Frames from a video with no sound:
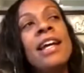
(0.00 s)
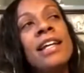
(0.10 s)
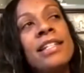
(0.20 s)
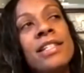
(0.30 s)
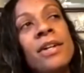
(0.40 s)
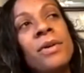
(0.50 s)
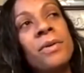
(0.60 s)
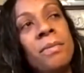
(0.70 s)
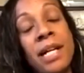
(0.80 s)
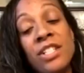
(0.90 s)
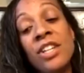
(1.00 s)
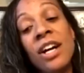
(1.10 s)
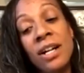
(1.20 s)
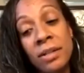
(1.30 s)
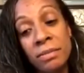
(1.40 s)
and so my
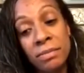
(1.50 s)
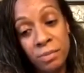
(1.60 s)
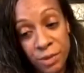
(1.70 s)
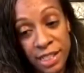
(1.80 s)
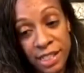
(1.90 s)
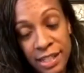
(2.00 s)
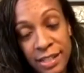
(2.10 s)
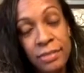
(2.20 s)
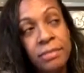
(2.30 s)
job was cut